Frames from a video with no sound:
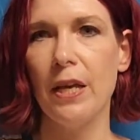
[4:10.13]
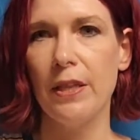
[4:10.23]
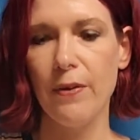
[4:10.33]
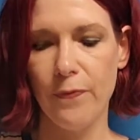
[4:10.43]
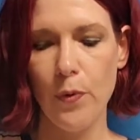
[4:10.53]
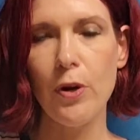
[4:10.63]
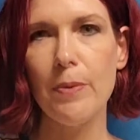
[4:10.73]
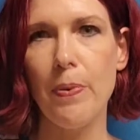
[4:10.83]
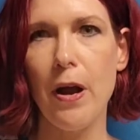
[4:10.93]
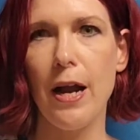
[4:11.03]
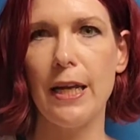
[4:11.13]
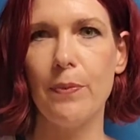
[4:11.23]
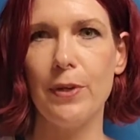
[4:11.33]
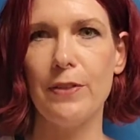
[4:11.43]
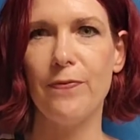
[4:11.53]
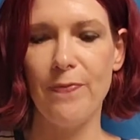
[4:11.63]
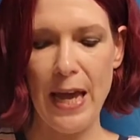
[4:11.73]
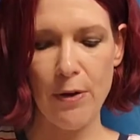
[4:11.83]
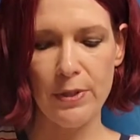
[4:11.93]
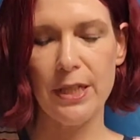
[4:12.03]
The Forward Party was
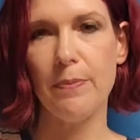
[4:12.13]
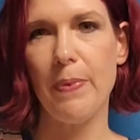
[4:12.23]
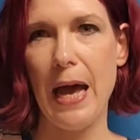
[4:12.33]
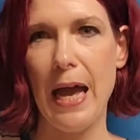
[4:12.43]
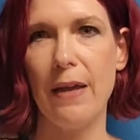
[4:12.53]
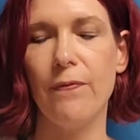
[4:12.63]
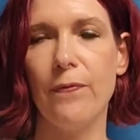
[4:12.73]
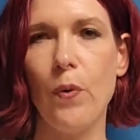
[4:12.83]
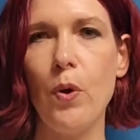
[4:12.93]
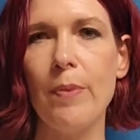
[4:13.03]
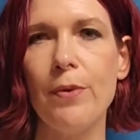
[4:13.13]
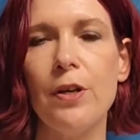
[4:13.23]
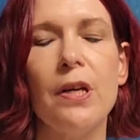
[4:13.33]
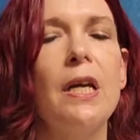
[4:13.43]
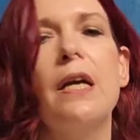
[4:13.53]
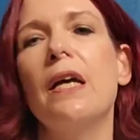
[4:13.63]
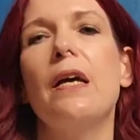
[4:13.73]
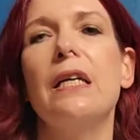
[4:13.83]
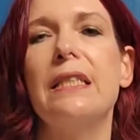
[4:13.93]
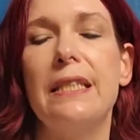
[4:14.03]
founded by former
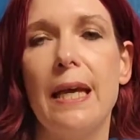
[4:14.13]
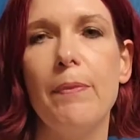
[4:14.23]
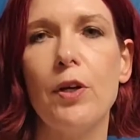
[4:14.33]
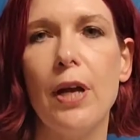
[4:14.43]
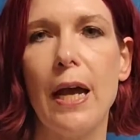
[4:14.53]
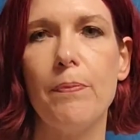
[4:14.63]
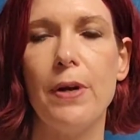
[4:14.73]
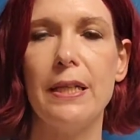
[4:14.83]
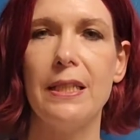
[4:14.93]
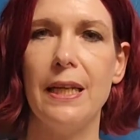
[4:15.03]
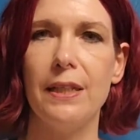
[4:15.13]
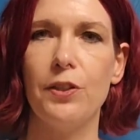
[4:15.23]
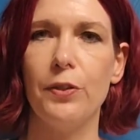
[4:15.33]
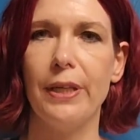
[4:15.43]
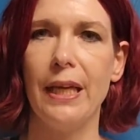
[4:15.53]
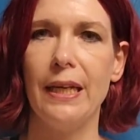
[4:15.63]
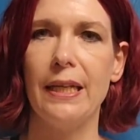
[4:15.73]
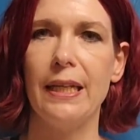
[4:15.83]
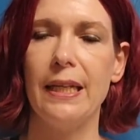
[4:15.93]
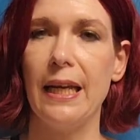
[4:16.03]
Democrat presidential
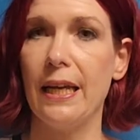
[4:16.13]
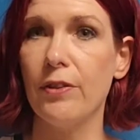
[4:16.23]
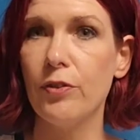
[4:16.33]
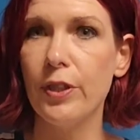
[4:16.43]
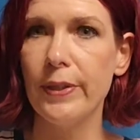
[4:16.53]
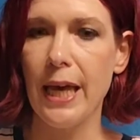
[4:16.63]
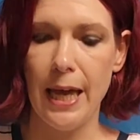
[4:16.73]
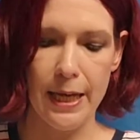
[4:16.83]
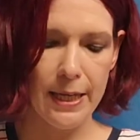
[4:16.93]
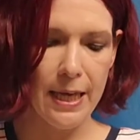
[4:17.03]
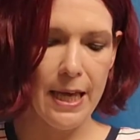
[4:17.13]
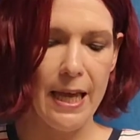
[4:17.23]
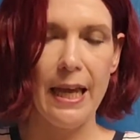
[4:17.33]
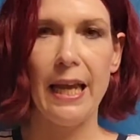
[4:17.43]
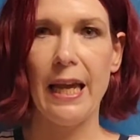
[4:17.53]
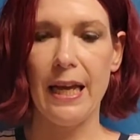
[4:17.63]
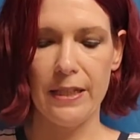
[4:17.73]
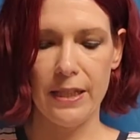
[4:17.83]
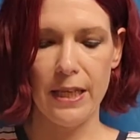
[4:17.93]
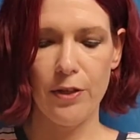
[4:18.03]
candidate Andrew Yang
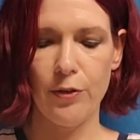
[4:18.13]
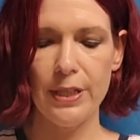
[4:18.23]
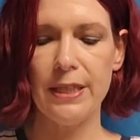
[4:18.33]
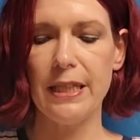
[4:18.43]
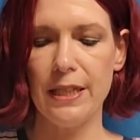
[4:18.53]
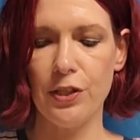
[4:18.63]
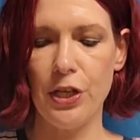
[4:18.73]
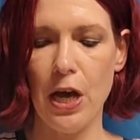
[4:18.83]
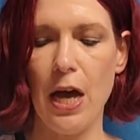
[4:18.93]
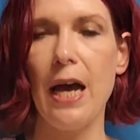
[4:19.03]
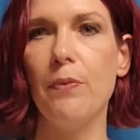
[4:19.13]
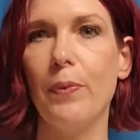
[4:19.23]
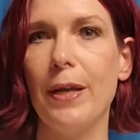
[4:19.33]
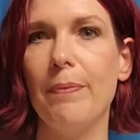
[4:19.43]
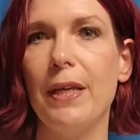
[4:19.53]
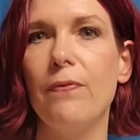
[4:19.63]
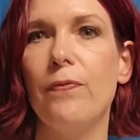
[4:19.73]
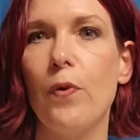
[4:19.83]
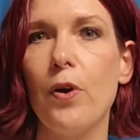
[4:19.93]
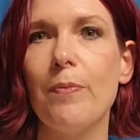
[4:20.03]
and Christine Todd Whitman,
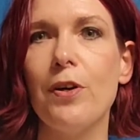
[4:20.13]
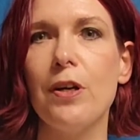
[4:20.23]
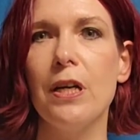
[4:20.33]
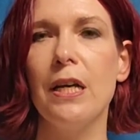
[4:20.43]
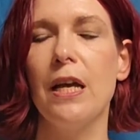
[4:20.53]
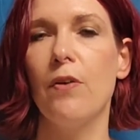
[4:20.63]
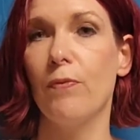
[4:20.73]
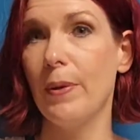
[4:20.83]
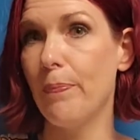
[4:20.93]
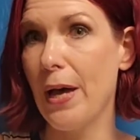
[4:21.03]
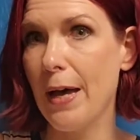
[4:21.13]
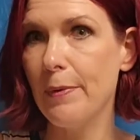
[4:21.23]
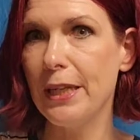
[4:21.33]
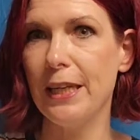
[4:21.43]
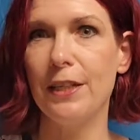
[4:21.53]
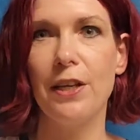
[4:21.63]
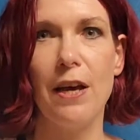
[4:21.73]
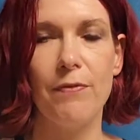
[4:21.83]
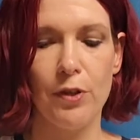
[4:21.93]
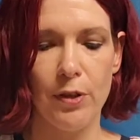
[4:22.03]
former Republican
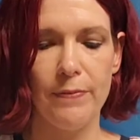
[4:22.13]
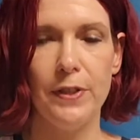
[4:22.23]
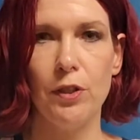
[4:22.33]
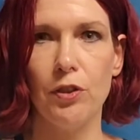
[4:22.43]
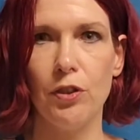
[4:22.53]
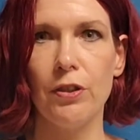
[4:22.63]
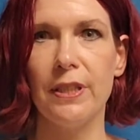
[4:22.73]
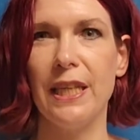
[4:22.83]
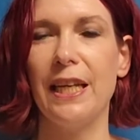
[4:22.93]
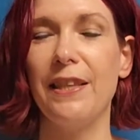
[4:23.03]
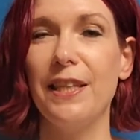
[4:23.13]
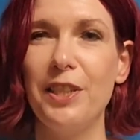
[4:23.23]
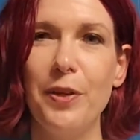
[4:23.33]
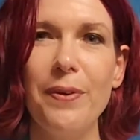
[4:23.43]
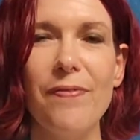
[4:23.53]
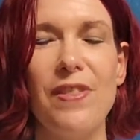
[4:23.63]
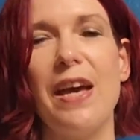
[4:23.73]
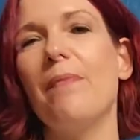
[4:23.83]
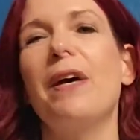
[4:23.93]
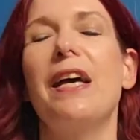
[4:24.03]
governor of New Jersey, and the two of
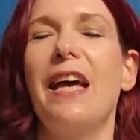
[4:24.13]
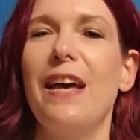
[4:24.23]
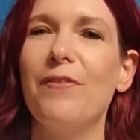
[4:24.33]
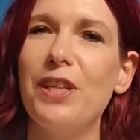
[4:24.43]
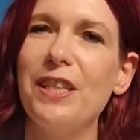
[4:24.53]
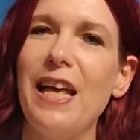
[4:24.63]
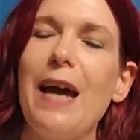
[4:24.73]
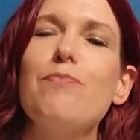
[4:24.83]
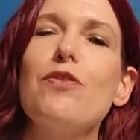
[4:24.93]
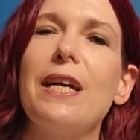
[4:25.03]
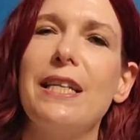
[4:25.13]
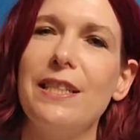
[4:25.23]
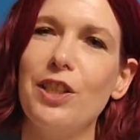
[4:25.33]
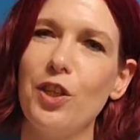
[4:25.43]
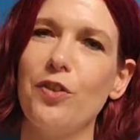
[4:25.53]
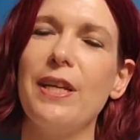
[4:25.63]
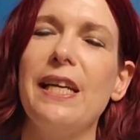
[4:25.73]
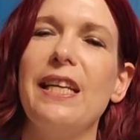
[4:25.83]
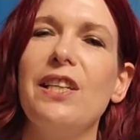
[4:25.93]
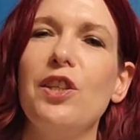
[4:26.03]
them have collaborated to
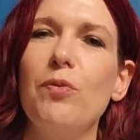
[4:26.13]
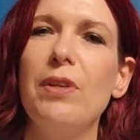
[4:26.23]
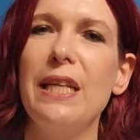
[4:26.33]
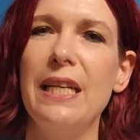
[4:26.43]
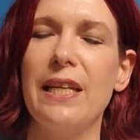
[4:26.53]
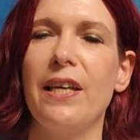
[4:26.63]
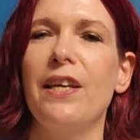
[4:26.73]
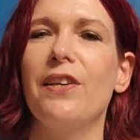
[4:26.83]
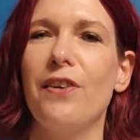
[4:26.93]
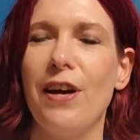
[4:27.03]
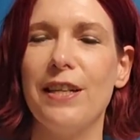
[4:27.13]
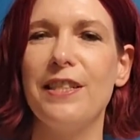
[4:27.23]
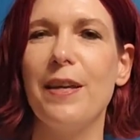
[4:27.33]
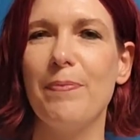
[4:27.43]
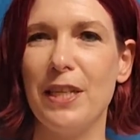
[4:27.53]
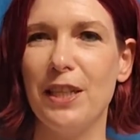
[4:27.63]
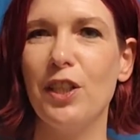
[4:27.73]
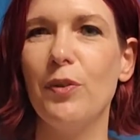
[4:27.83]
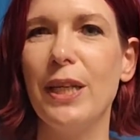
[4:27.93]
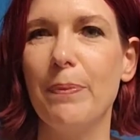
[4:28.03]
create a unique concept and a
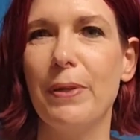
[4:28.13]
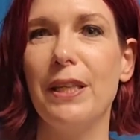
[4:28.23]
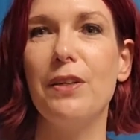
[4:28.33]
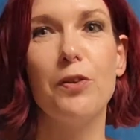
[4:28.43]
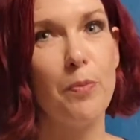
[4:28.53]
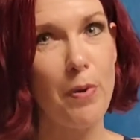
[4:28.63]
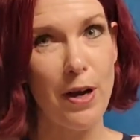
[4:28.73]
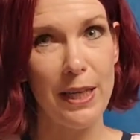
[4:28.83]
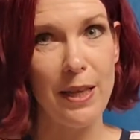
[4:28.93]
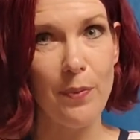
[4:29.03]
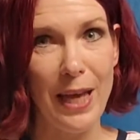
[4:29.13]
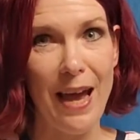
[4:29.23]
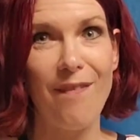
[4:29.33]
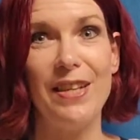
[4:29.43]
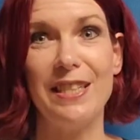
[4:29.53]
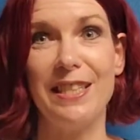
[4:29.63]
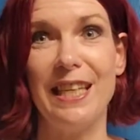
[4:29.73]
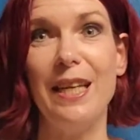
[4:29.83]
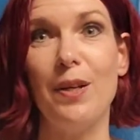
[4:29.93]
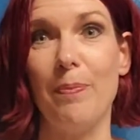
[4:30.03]
unique political party that we haven't
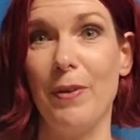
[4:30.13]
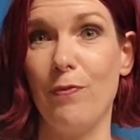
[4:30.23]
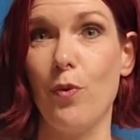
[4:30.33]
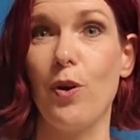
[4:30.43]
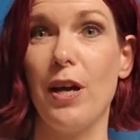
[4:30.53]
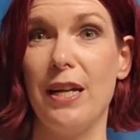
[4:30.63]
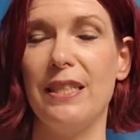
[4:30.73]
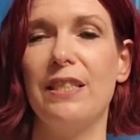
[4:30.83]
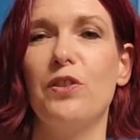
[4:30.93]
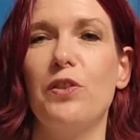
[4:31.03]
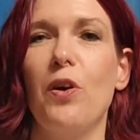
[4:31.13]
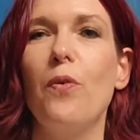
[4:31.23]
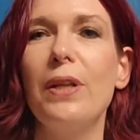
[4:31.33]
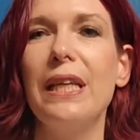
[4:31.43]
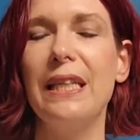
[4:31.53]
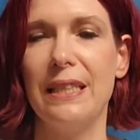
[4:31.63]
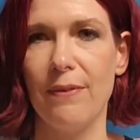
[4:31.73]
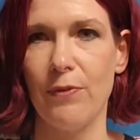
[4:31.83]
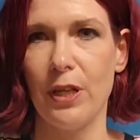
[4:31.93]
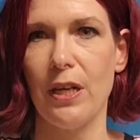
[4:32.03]
seen before, a totally
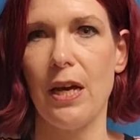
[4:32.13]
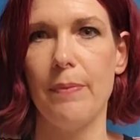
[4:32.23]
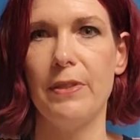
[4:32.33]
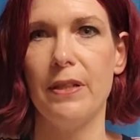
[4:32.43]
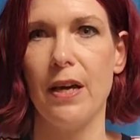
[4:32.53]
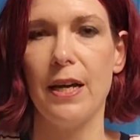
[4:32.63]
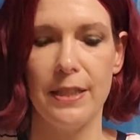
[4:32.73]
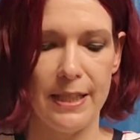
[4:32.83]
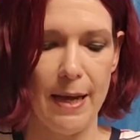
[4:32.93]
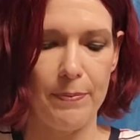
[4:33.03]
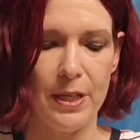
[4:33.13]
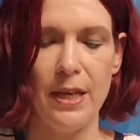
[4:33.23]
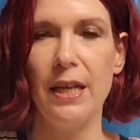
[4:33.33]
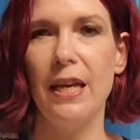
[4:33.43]
different concept.